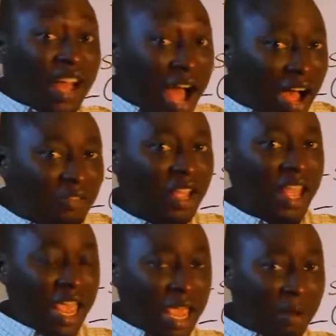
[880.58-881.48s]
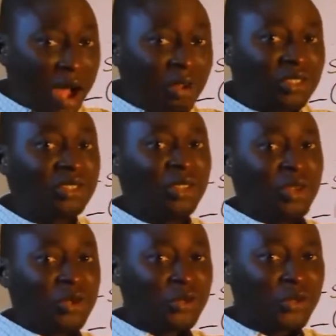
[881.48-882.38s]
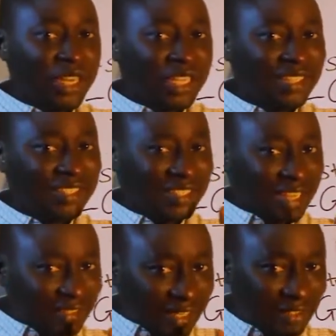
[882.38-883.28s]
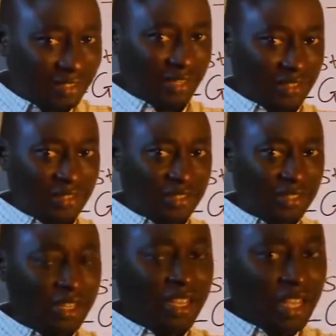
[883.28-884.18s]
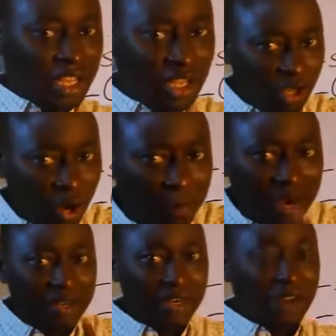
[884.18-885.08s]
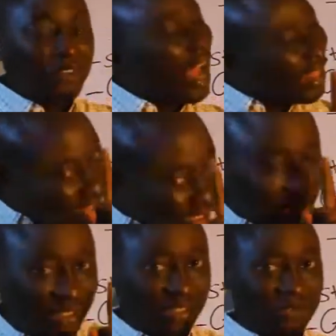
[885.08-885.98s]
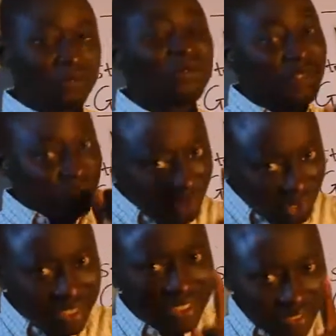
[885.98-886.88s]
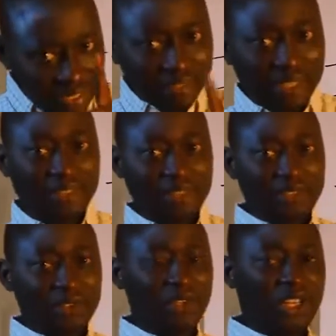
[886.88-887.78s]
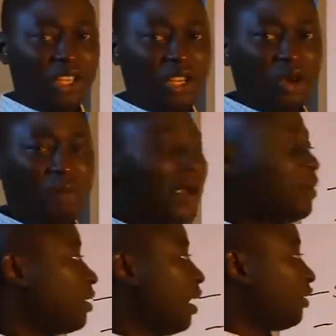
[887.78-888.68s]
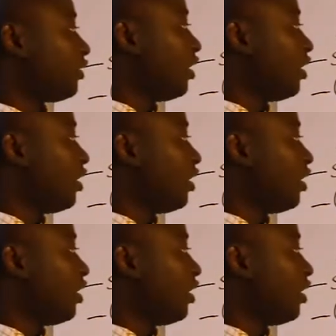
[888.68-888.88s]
have about 3 sentences in your paragraph, at least 3 sentences in your paragraph,